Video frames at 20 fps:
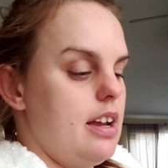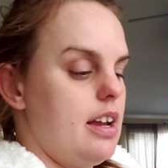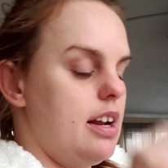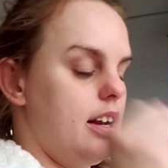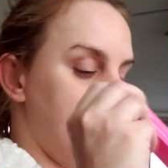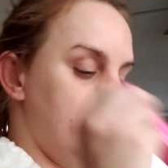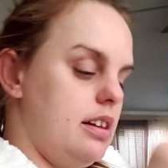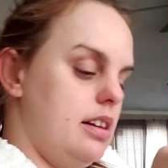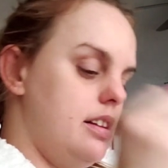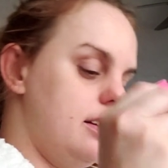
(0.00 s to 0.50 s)

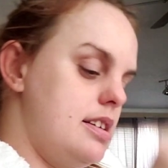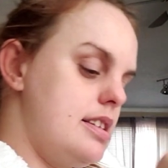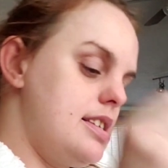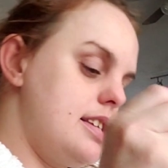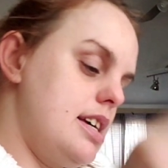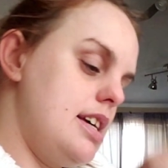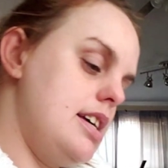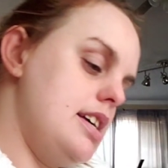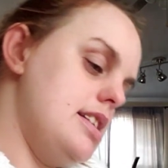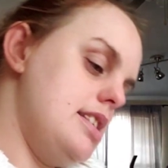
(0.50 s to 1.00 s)
And it
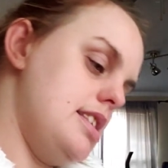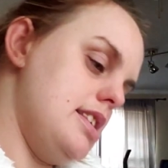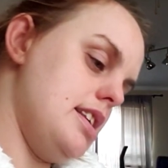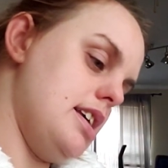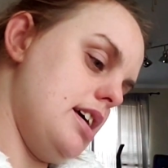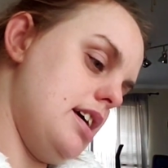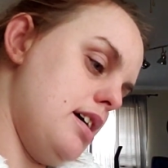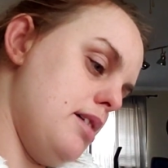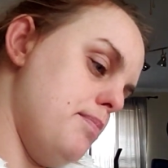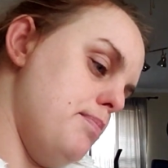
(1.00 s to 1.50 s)
looks like it's
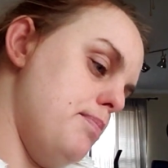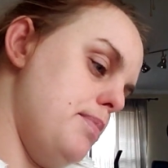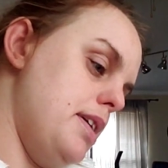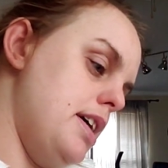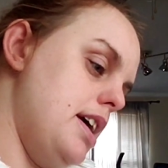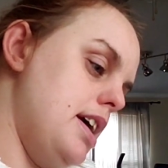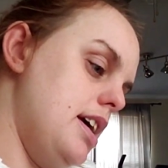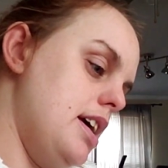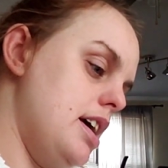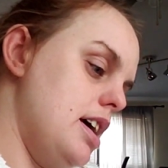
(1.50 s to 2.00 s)
like a
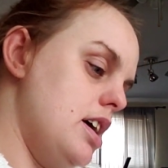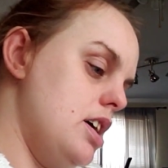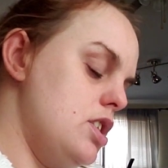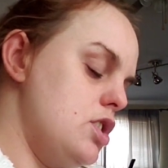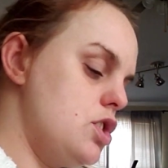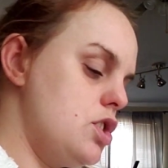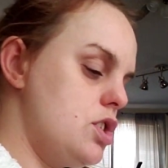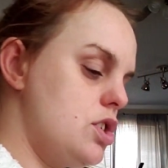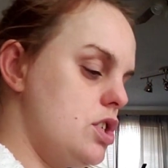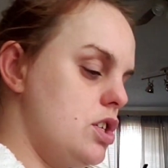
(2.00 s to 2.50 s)

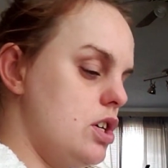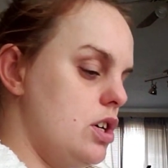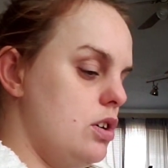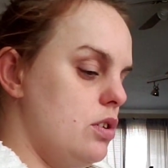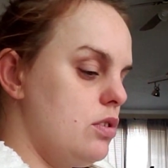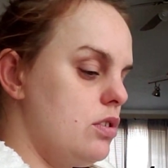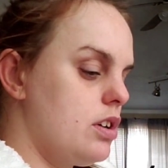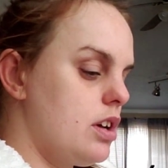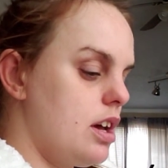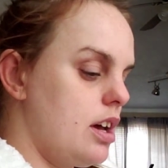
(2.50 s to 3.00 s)
pinkish
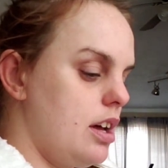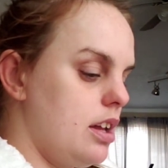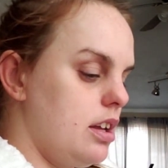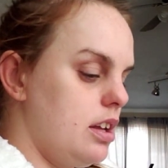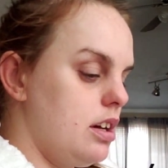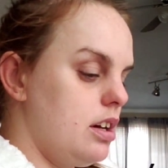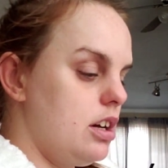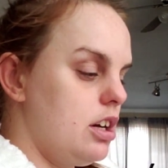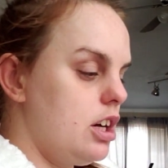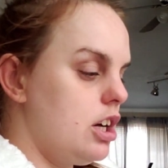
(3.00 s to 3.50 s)
nude
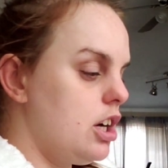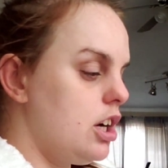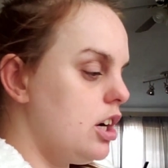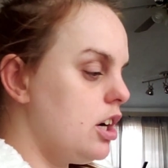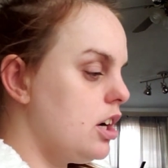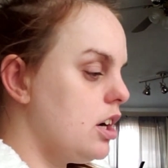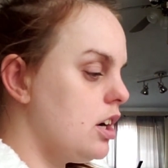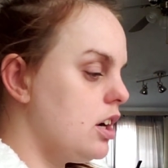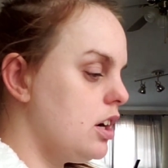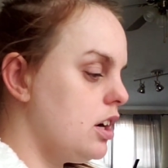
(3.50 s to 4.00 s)

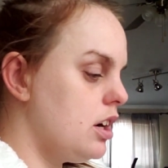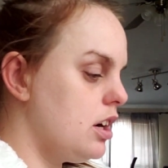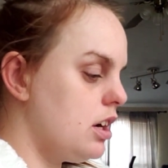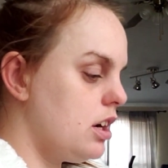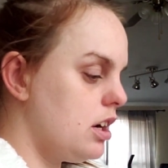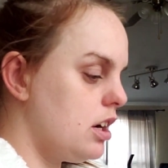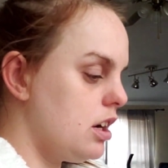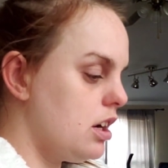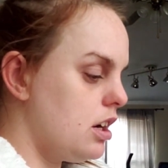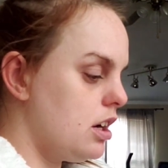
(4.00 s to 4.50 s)
color.
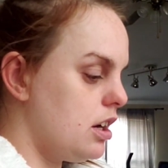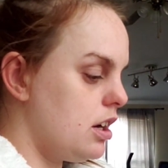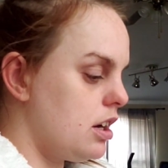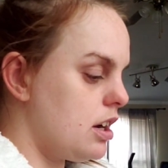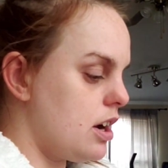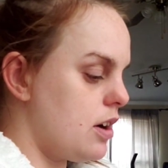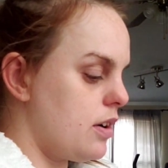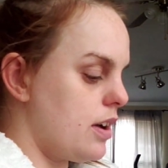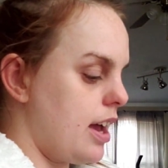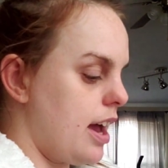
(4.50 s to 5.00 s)

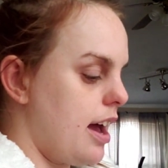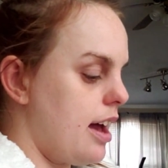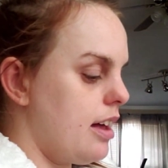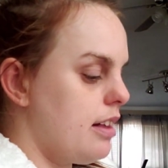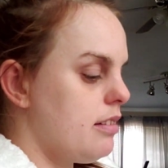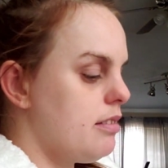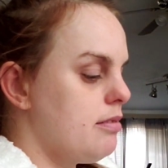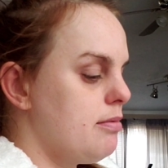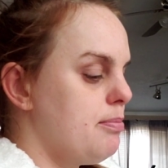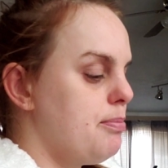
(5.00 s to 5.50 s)
Oh yeah,
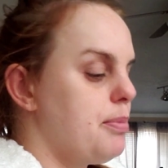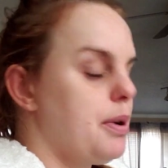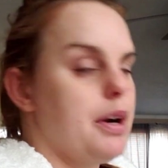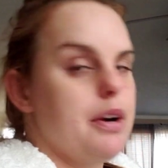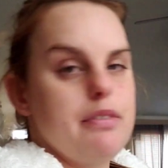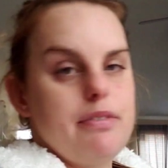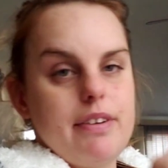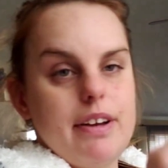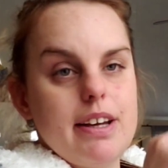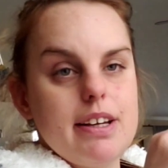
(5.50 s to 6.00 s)

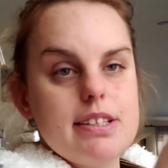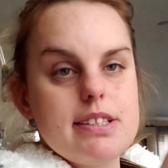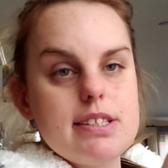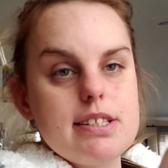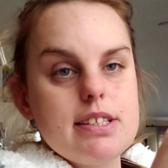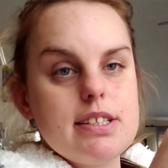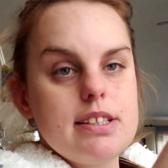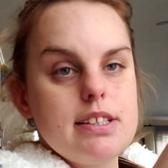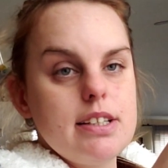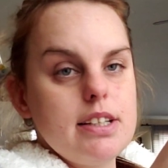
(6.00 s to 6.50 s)

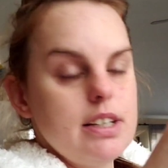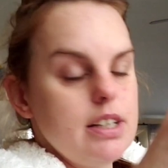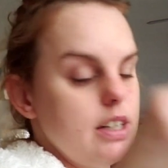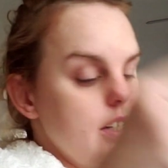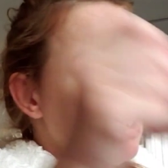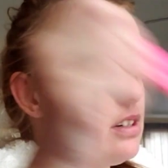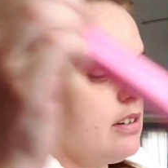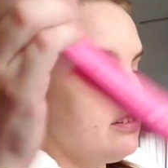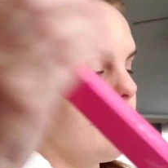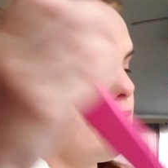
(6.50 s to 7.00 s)
perfect
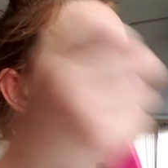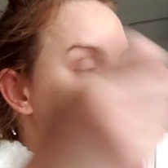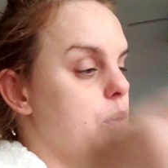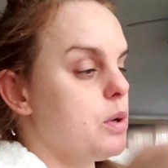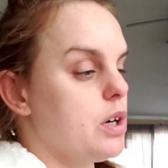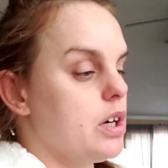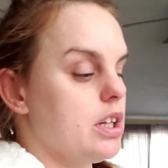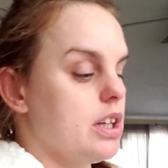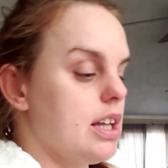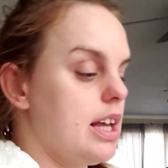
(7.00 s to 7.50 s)

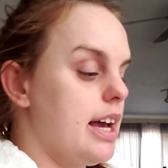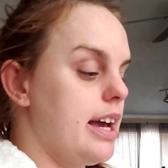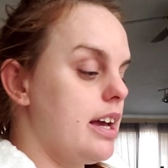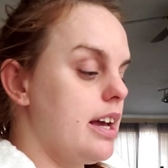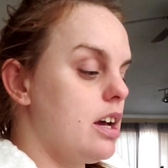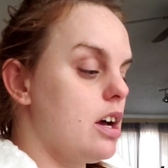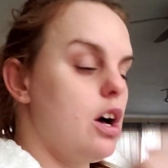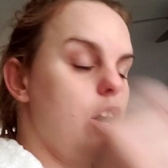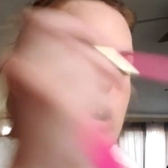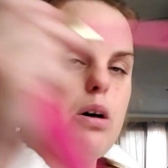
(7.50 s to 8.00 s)
for
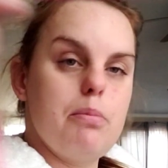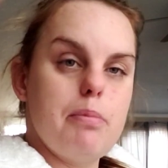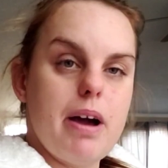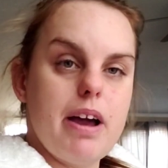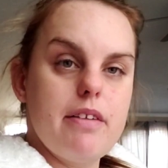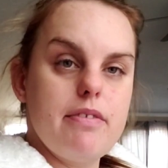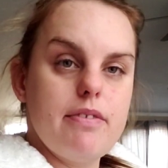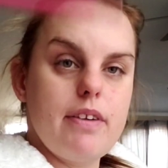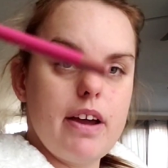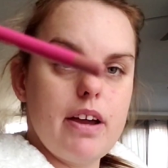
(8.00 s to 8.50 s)
like all
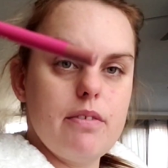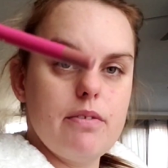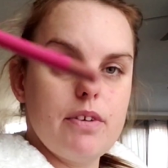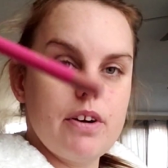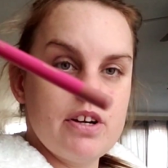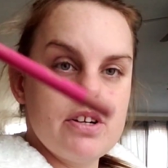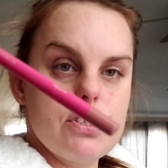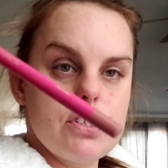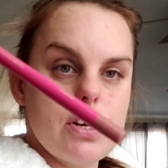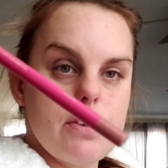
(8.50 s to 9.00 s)
my
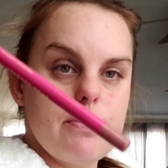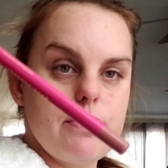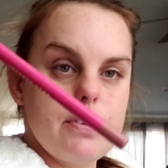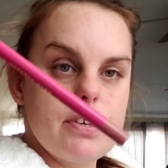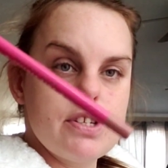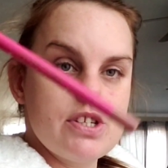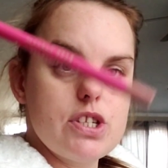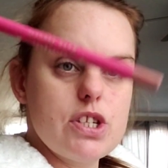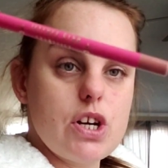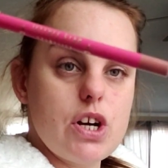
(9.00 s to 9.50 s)
favorite
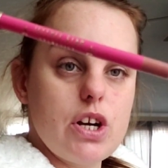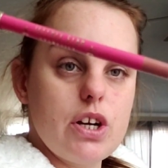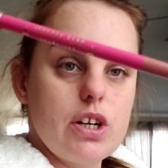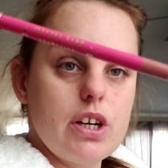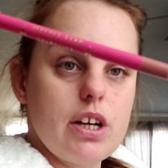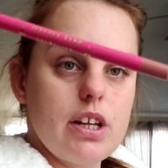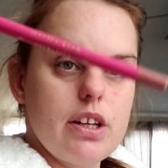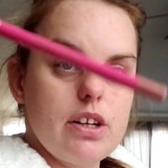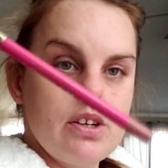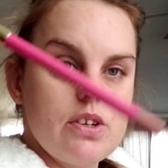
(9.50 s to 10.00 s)
Jeffree Star
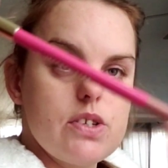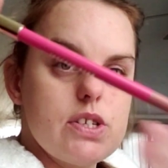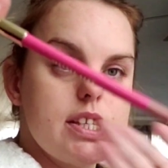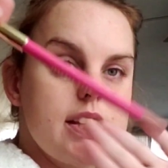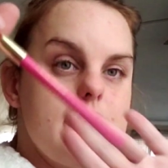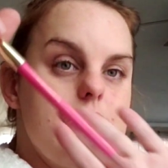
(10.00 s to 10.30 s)
colors,